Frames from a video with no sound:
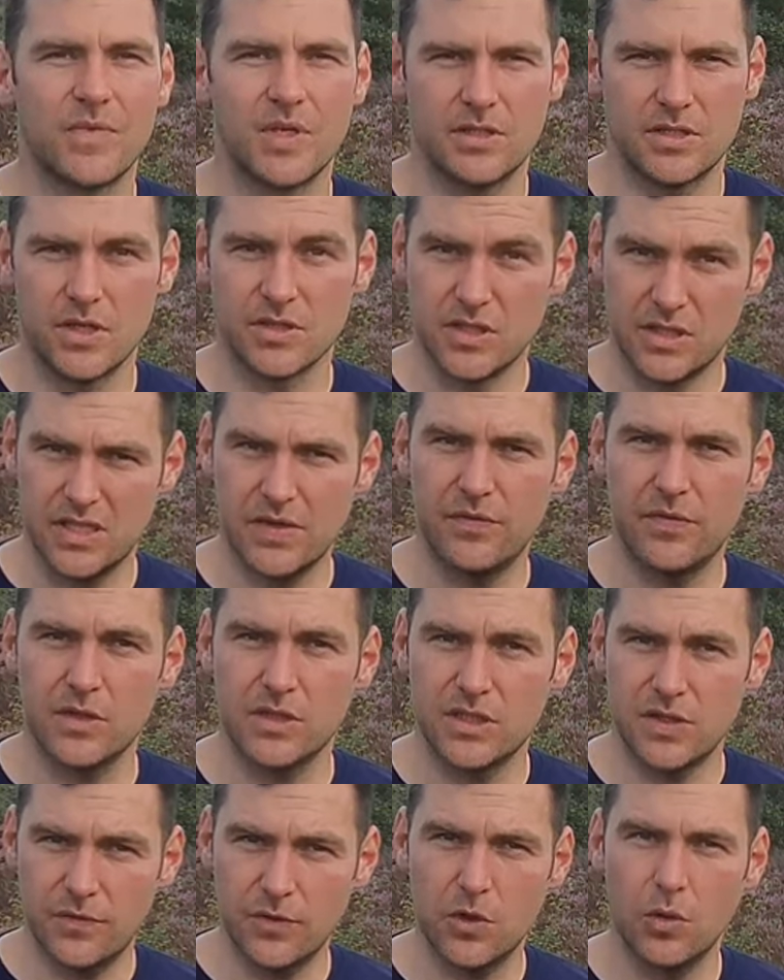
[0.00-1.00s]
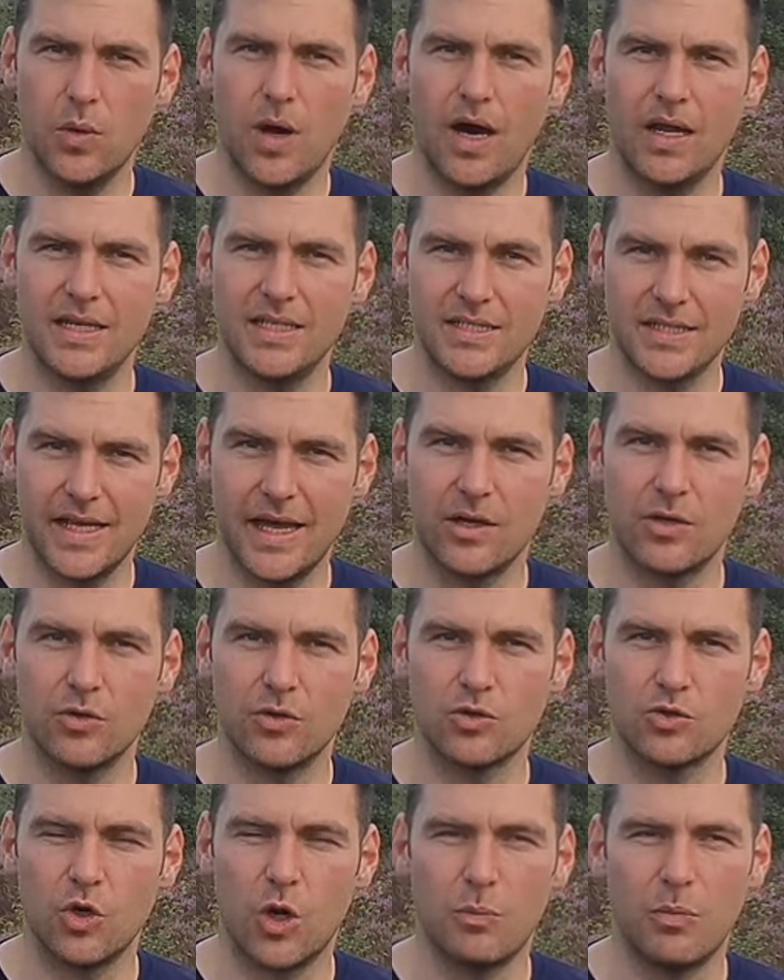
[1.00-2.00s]
So it's a difficult honey to get a
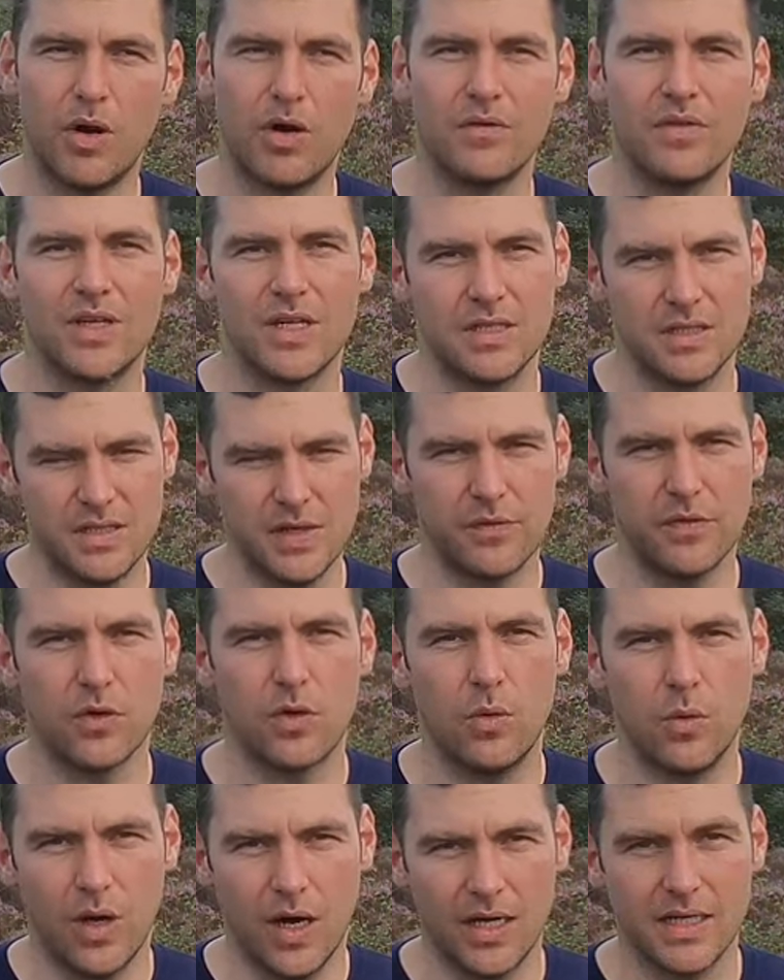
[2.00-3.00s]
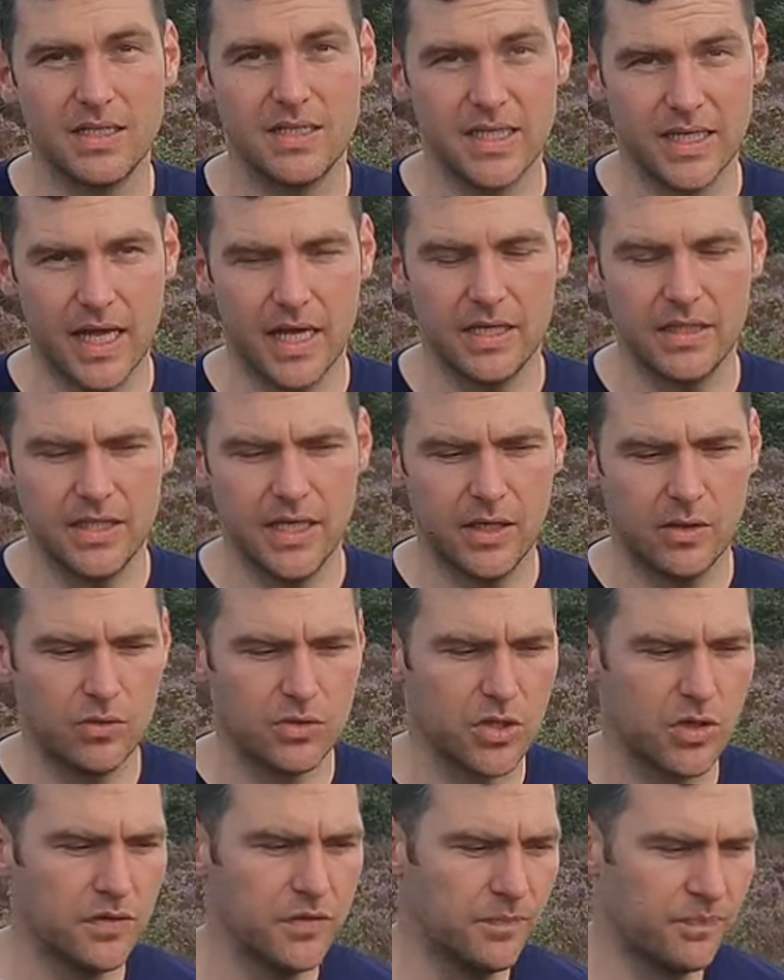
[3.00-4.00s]
good crop of and a difficult honey to get a
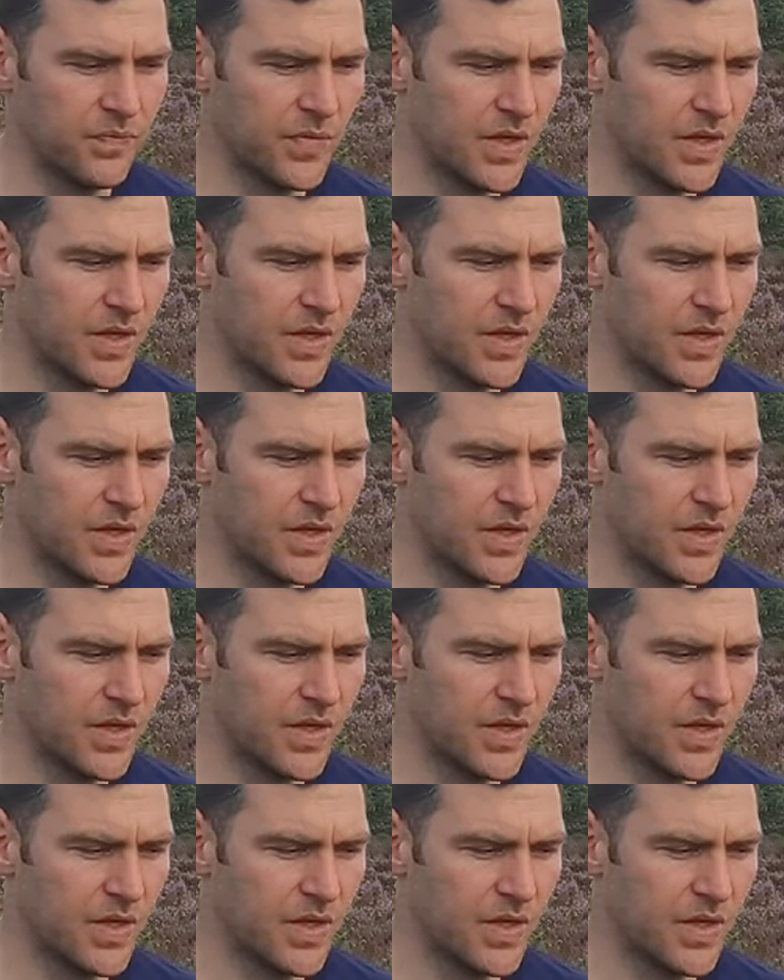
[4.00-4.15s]
yield of.